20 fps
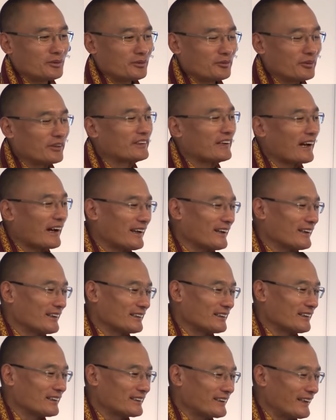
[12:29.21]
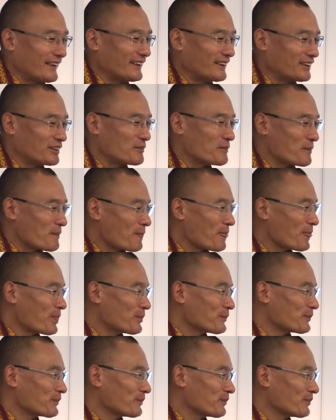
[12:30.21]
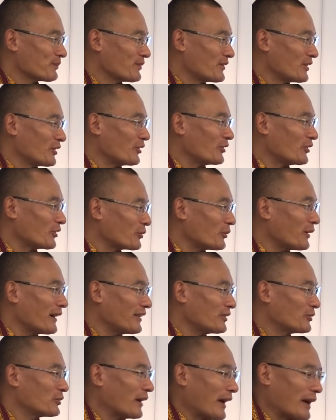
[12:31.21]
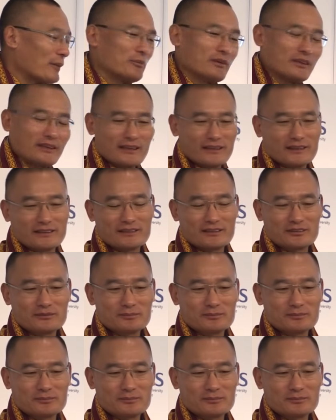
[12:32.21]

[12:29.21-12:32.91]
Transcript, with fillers: retire a king. You're required to abdicate.